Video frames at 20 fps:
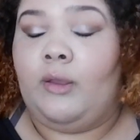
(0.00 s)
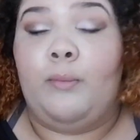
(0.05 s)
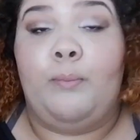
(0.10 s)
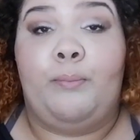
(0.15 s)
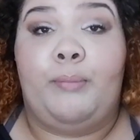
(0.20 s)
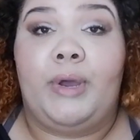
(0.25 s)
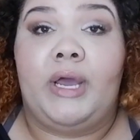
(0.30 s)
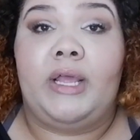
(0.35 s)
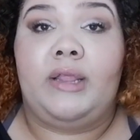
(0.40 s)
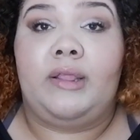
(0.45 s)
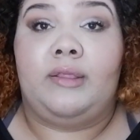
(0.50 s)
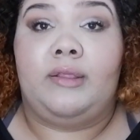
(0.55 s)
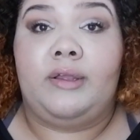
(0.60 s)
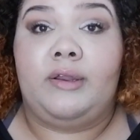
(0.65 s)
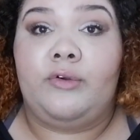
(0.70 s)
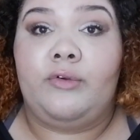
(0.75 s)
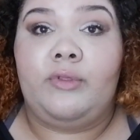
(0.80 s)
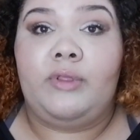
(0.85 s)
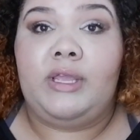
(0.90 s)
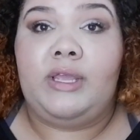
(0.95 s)
But
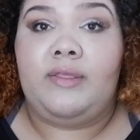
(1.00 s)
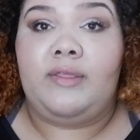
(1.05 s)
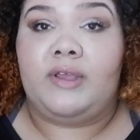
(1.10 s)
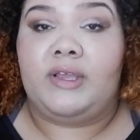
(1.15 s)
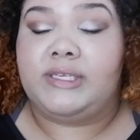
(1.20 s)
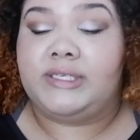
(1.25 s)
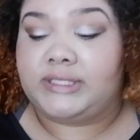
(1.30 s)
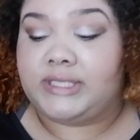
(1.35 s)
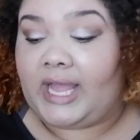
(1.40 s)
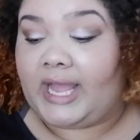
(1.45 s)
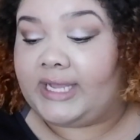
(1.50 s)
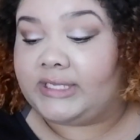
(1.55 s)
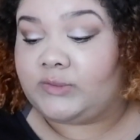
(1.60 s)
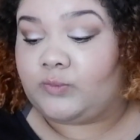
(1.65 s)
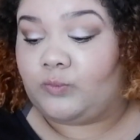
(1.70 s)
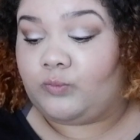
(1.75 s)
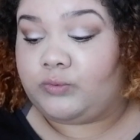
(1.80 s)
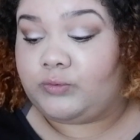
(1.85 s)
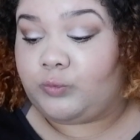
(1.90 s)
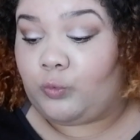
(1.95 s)
literally, these last
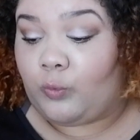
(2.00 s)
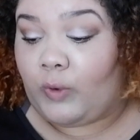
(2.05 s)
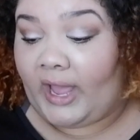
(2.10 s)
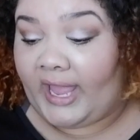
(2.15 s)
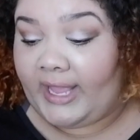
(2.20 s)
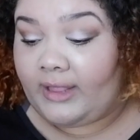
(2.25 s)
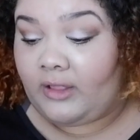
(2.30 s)
way